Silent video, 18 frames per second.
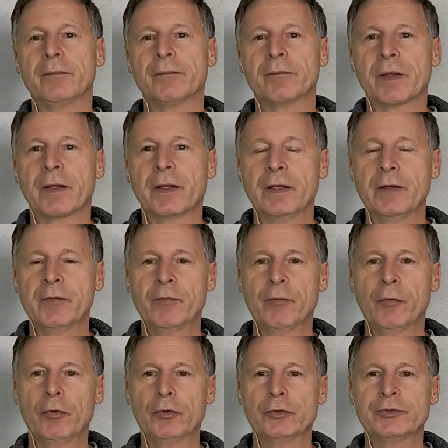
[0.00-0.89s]
It
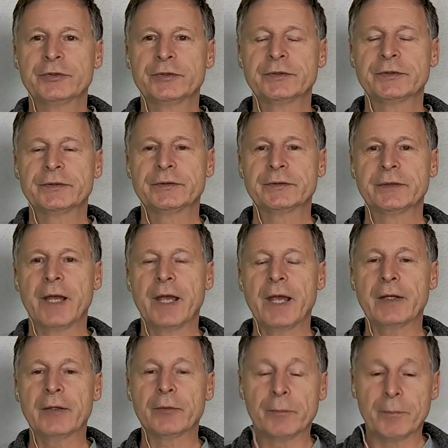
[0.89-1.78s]
was,
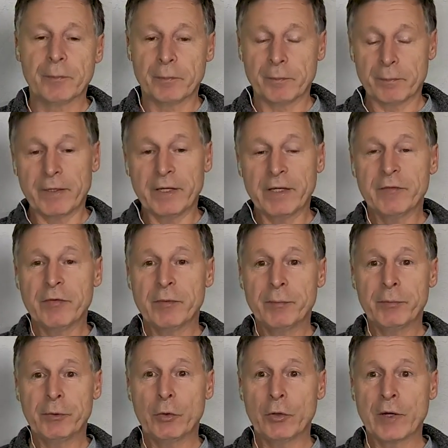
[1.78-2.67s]
and even
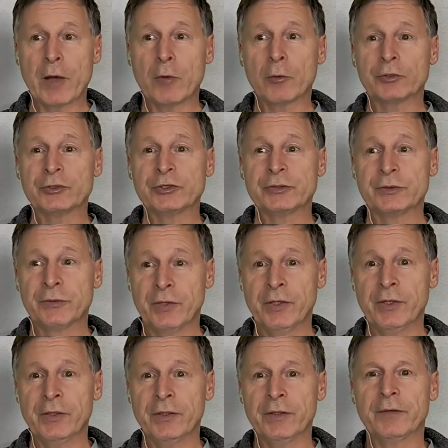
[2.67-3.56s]
beyond our
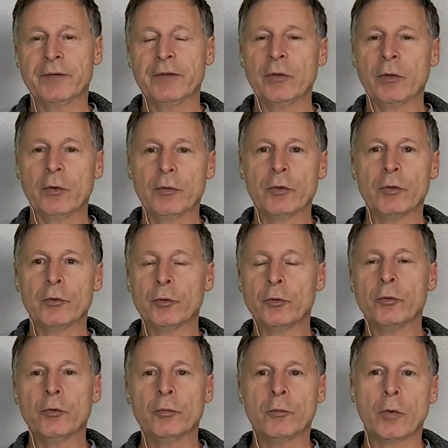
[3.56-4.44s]
street, you
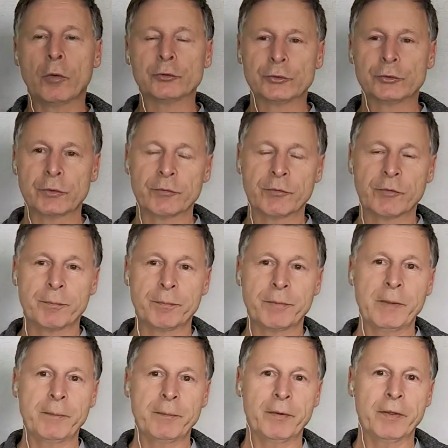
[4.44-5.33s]
knew most of the
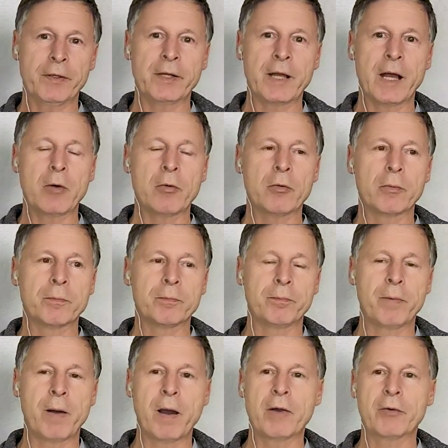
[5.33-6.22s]
people in our
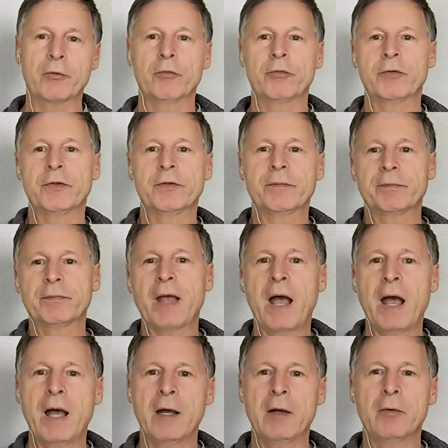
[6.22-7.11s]
part of the
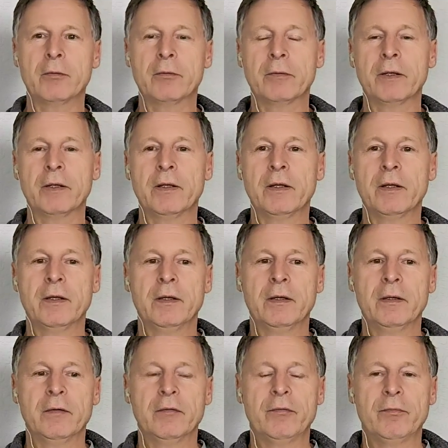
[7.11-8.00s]
town,
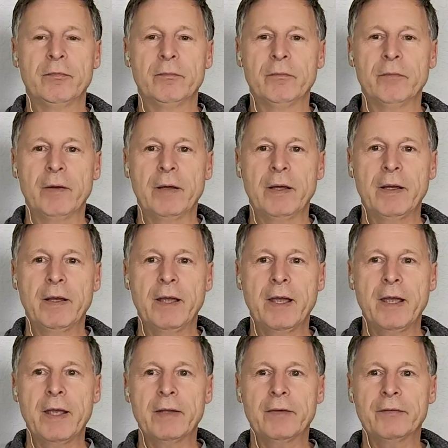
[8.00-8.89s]

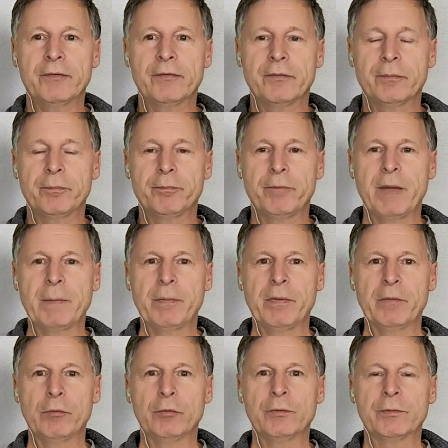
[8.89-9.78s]
and people
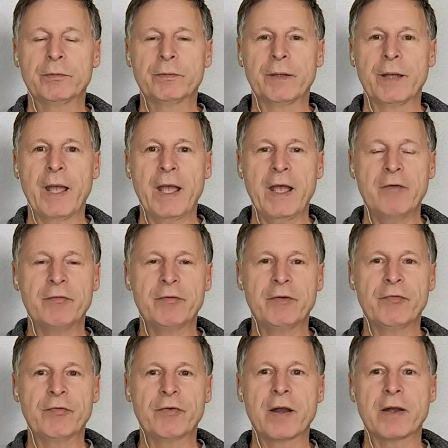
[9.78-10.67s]
would have
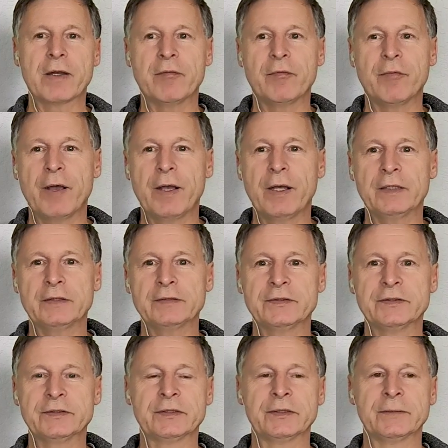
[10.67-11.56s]
different
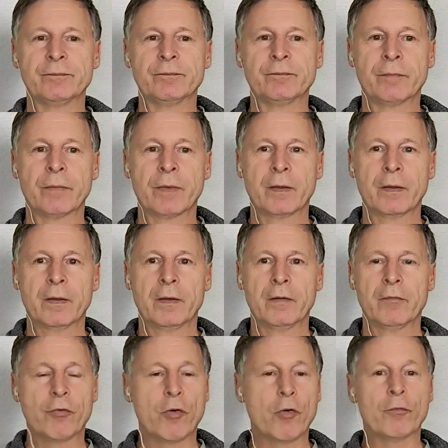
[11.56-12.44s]
events, from